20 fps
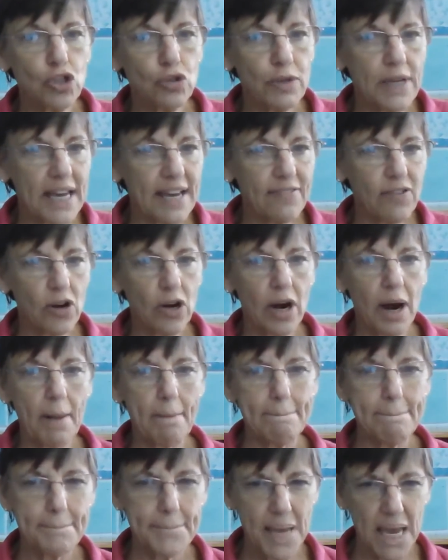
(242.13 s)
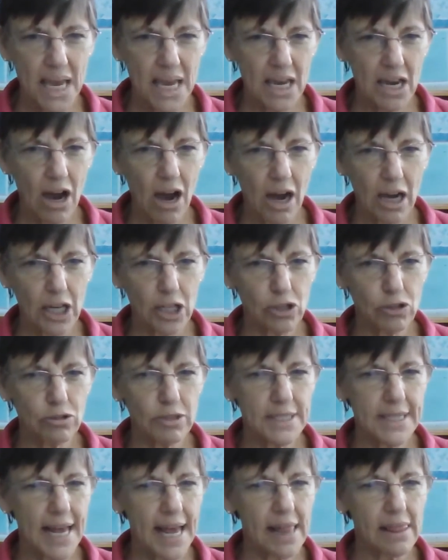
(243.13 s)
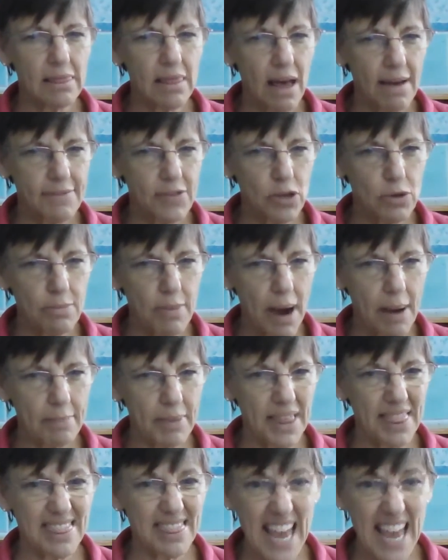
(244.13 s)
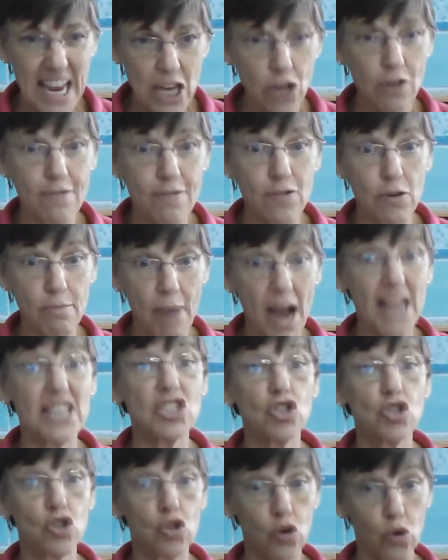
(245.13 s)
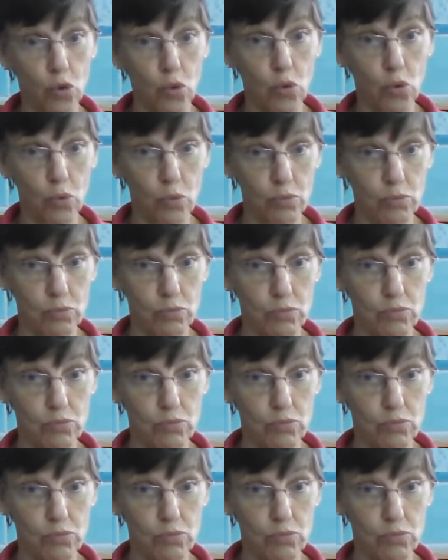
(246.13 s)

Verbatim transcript: you give her a big hug and you say, love you, mommy. Thank you for my school.